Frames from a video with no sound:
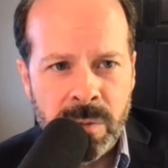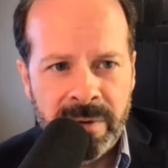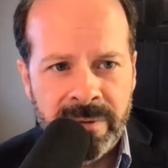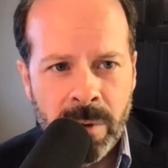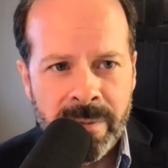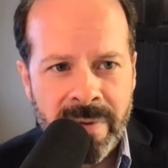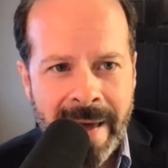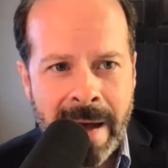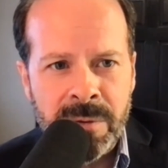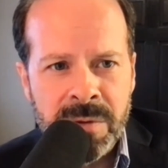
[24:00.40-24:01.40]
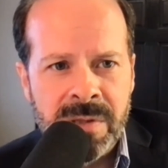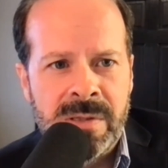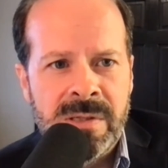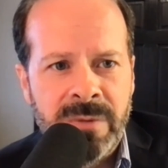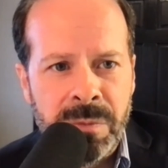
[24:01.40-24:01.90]
who performed
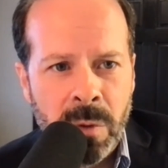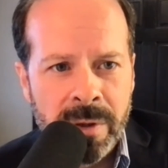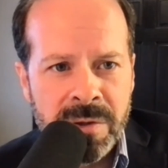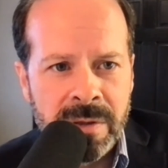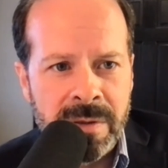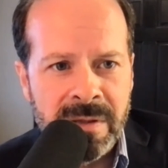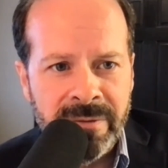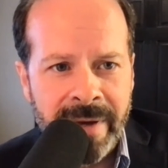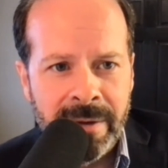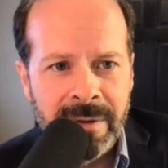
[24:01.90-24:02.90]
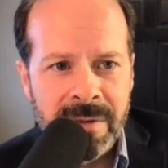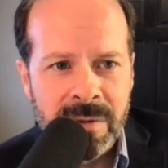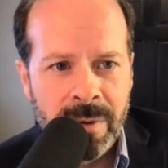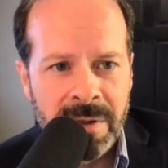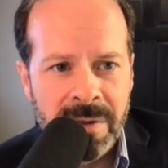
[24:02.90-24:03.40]
thousands of abortions and founded
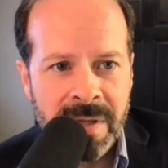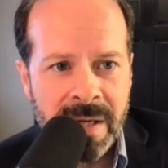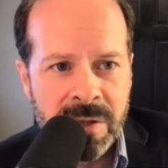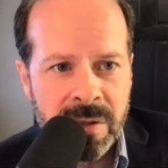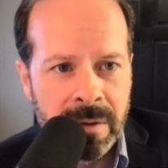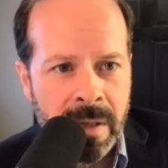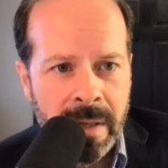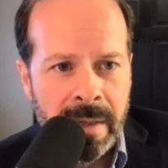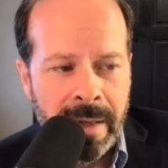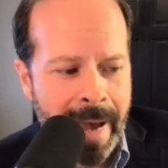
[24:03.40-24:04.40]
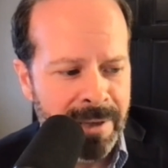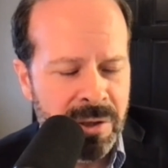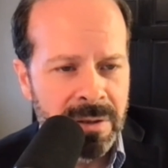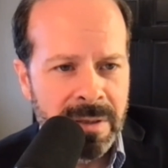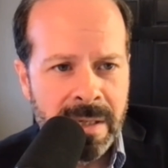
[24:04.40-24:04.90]
this organization
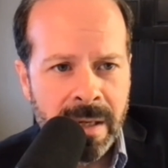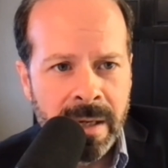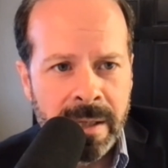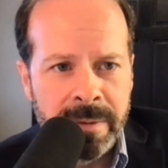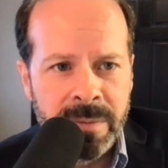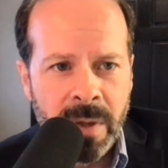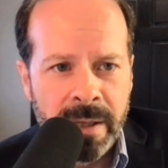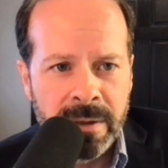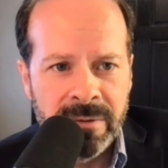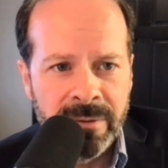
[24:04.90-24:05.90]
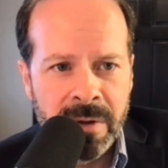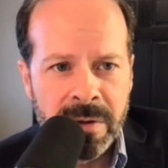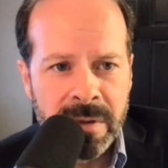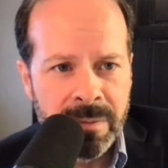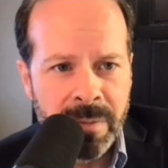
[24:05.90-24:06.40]
actually
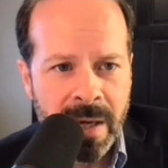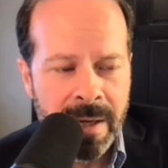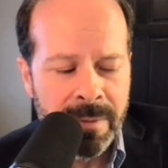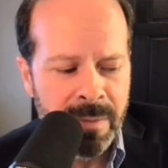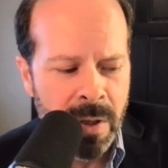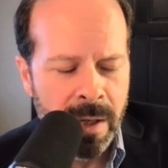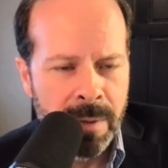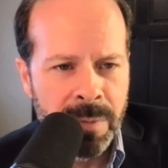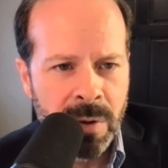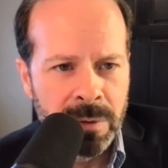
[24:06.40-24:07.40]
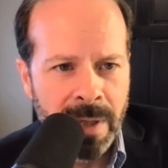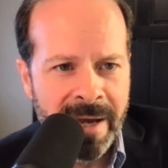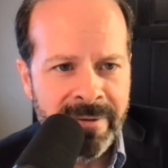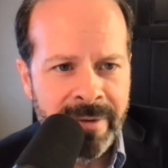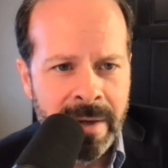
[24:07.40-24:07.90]
converted and became
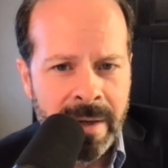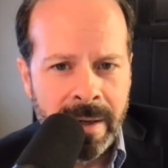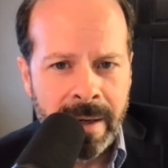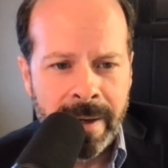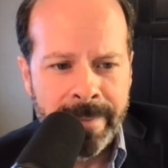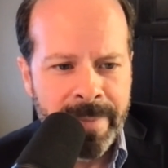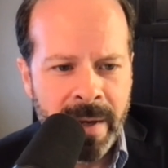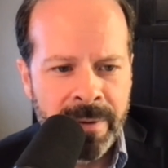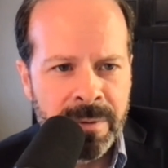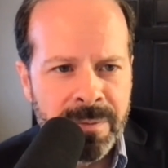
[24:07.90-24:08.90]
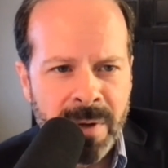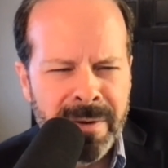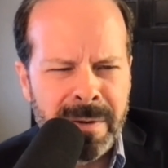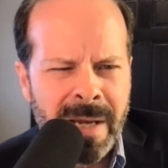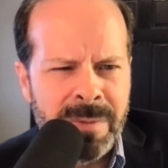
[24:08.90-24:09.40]
pro-life.
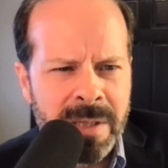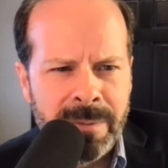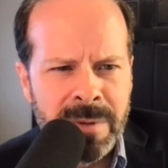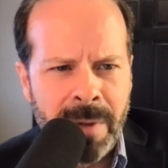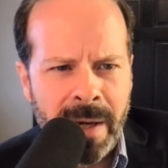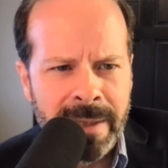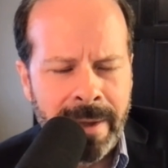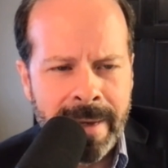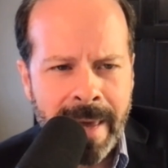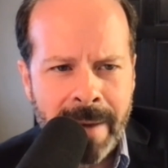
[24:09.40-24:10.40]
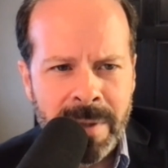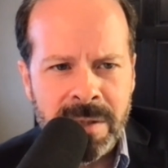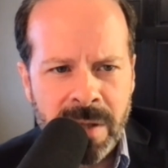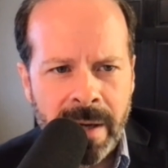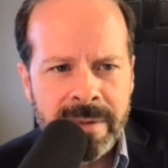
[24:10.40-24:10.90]
Other names come to mind, like Abby
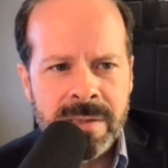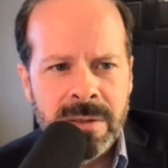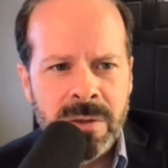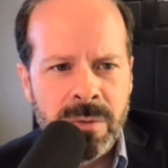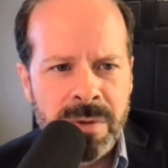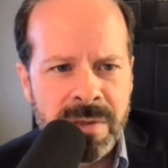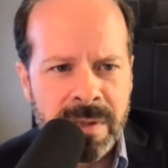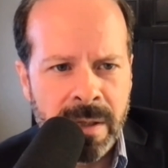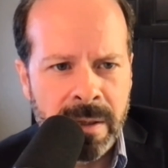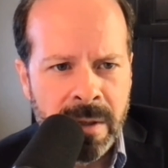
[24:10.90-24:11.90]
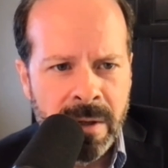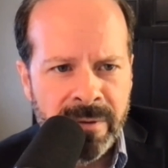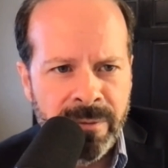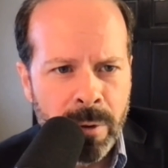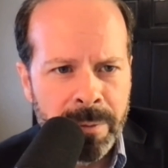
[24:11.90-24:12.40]
Johnson, who was
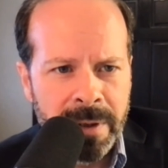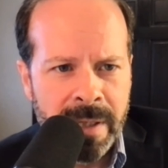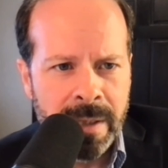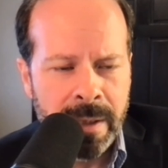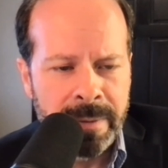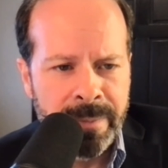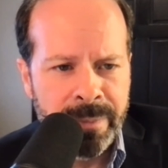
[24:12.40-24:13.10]
formerly